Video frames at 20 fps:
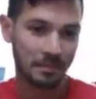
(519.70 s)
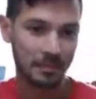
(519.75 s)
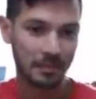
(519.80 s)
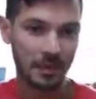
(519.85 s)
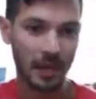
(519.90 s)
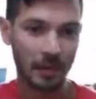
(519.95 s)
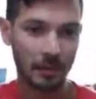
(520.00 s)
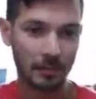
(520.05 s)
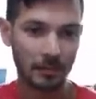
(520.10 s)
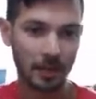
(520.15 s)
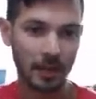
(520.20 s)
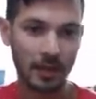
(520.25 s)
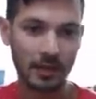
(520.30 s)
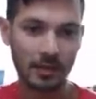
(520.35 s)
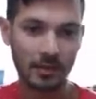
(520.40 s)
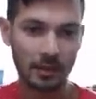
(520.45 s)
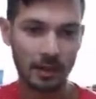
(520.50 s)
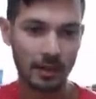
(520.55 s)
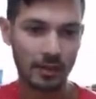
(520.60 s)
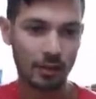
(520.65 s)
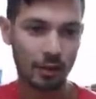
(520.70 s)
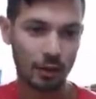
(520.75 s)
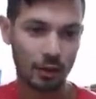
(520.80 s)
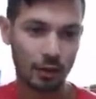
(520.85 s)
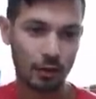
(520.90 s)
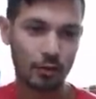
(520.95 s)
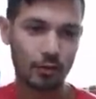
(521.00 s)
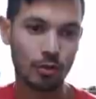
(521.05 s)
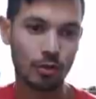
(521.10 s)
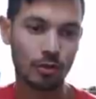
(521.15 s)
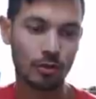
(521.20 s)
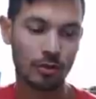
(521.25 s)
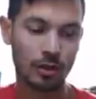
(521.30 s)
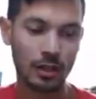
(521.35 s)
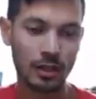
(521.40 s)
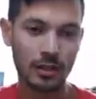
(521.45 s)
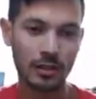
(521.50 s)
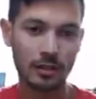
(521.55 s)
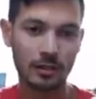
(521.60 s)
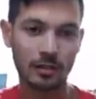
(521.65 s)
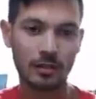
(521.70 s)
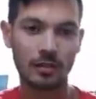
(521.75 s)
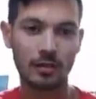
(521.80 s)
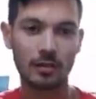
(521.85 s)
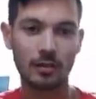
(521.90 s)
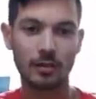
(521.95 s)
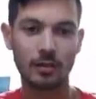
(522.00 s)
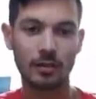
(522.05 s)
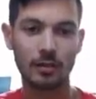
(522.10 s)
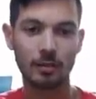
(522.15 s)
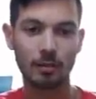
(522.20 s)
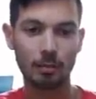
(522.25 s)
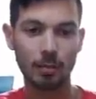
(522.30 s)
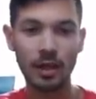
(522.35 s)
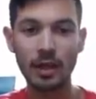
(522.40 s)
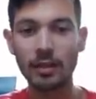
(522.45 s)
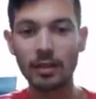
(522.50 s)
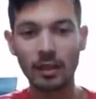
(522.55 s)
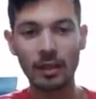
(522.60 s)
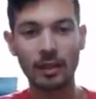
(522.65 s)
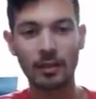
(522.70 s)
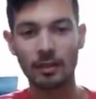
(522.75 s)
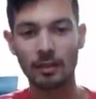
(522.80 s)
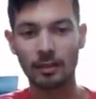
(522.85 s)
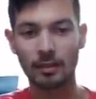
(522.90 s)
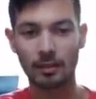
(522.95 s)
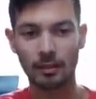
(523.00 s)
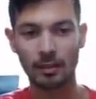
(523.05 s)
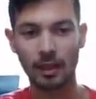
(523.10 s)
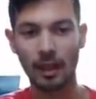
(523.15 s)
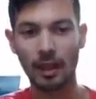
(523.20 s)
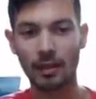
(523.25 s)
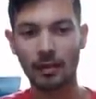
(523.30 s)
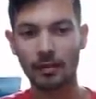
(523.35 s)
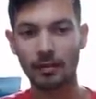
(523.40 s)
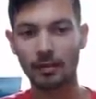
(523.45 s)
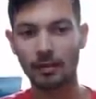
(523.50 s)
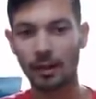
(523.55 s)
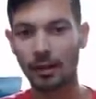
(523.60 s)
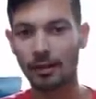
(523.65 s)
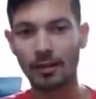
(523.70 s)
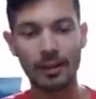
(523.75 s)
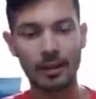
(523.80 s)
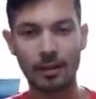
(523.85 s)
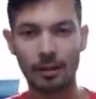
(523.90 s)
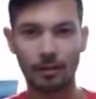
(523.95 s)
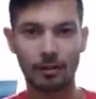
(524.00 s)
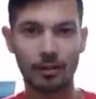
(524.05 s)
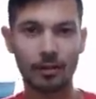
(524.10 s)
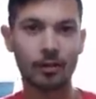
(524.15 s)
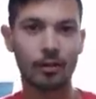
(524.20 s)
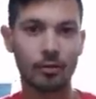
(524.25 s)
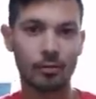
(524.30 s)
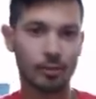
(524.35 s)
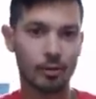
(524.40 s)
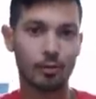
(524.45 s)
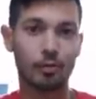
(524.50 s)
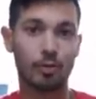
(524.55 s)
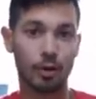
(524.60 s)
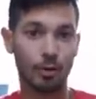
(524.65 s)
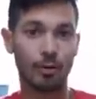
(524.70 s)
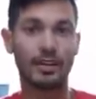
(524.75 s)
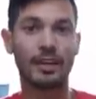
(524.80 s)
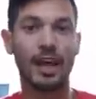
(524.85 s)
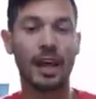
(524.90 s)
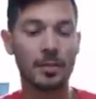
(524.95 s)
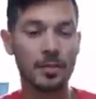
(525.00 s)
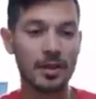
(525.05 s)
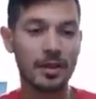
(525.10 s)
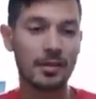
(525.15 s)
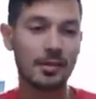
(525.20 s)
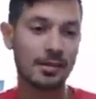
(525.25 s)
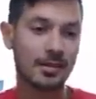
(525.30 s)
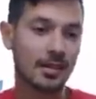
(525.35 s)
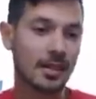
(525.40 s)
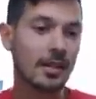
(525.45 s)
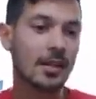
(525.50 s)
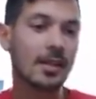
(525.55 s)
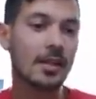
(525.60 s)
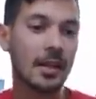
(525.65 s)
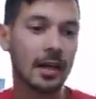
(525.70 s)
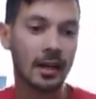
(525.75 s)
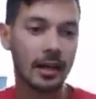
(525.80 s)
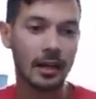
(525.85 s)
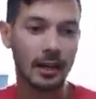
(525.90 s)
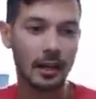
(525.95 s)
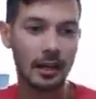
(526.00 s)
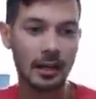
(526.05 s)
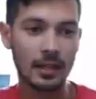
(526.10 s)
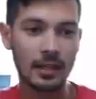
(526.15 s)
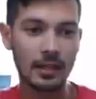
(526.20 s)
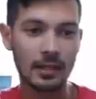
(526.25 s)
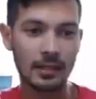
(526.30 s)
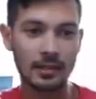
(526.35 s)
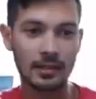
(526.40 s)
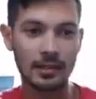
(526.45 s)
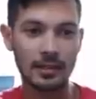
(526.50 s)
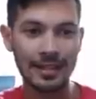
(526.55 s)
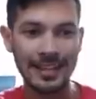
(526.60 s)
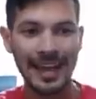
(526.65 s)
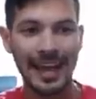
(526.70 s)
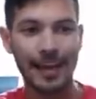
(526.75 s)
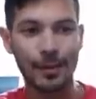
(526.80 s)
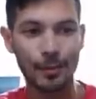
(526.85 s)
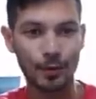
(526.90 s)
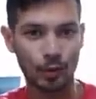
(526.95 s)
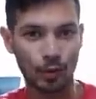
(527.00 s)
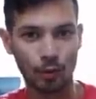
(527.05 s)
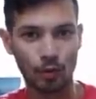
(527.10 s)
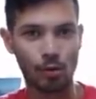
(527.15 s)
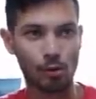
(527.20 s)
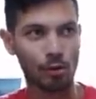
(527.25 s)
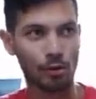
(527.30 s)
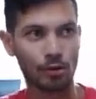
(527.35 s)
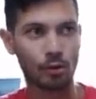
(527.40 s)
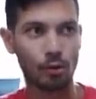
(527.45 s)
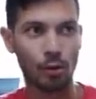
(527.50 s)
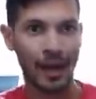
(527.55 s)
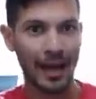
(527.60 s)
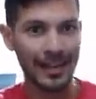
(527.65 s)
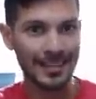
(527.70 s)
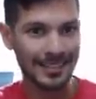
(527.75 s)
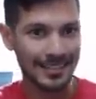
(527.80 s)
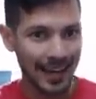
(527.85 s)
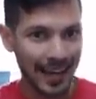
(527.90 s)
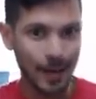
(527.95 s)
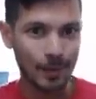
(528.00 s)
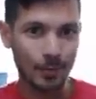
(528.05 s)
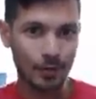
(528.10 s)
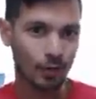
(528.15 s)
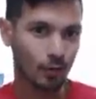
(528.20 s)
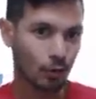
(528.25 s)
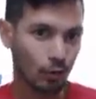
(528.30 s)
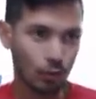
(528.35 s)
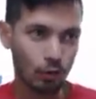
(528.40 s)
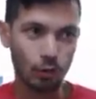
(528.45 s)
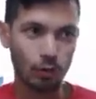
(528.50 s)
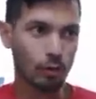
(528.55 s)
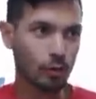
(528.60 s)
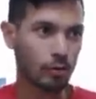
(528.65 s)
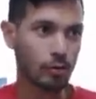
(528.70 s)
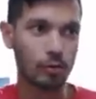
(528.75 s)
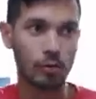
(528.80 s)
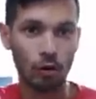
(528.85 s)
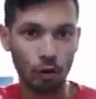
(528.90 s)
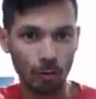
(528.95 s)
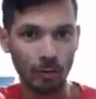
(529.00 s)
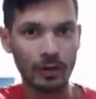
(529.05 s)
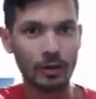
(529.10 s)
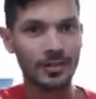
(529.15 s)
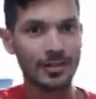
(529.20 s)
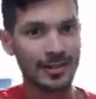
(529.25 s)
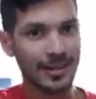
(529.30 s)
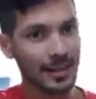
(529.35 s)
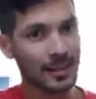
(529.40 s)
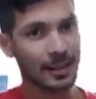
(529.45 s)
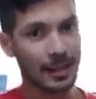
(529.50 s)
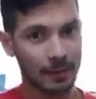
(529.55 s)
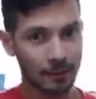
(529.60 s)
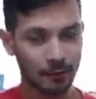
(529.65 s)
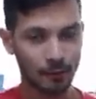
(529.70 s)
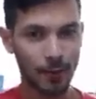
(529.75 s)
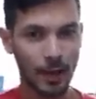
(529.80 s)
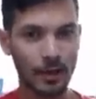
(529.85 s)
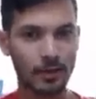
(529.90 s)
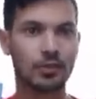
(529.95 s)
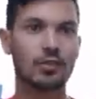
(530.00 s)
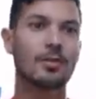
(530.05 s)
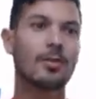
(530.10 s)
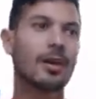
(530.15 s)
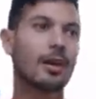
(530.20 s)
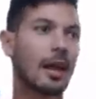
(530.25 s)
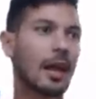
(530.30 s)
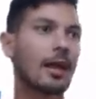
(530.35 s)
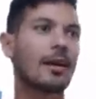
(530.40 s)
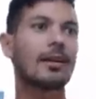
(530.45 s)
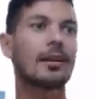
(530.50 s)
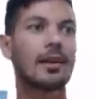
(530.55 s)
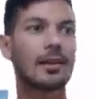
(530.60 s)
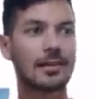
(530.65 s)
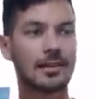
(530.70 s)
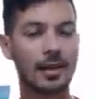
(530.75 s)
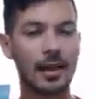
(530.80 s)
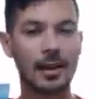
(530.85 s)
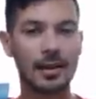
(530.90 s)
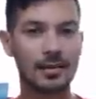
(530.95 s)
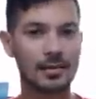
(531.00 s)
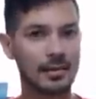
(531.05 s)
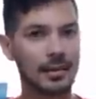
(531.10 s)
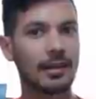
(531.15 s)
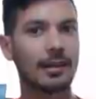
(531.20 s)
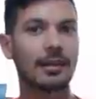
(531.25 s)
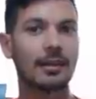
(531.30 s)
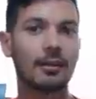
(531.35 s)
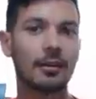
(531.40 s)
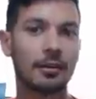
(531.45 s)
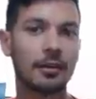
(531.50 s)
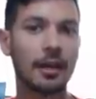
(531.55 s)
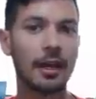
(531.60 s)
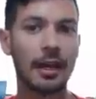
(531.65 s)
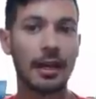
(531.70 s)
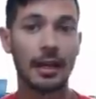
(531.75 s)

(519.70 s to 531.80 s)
yeah, it's, it's not huge. The big thing that I think, you know, you probably came here to see is the Amazon course. So as an Amazon guru, normally you're selling information about how to get started selling on